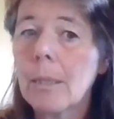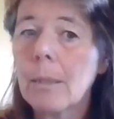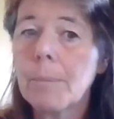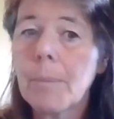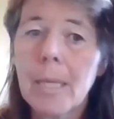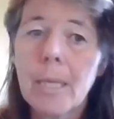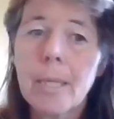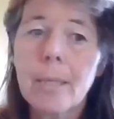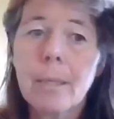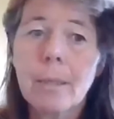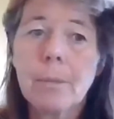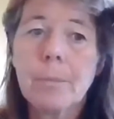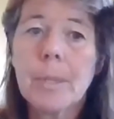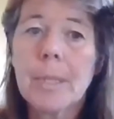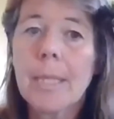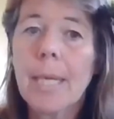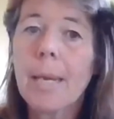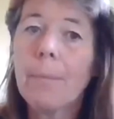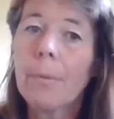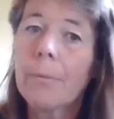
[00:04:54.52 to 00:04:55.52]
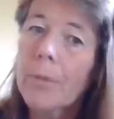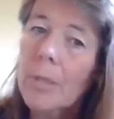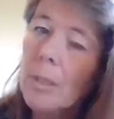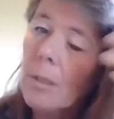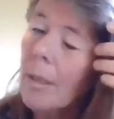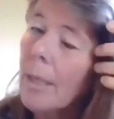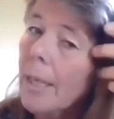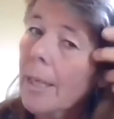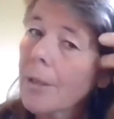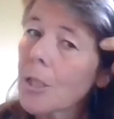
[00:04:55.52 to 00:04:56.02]
My hair's a little bit damp, I've just
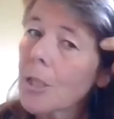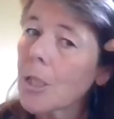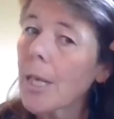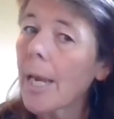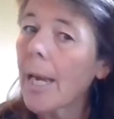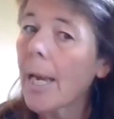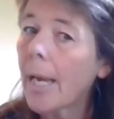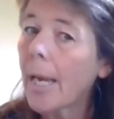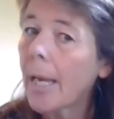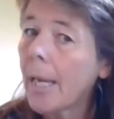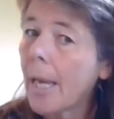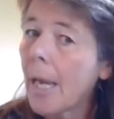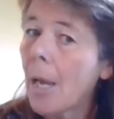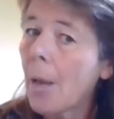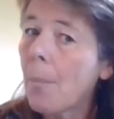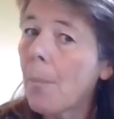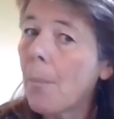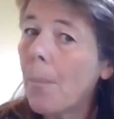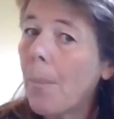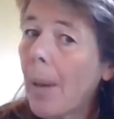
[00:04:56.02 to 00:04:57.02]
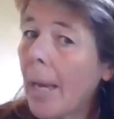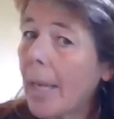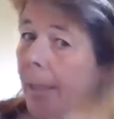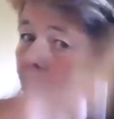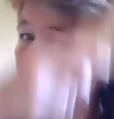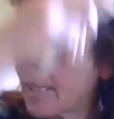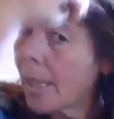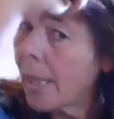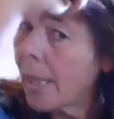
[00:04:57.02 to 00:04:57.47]
got out of the shower, but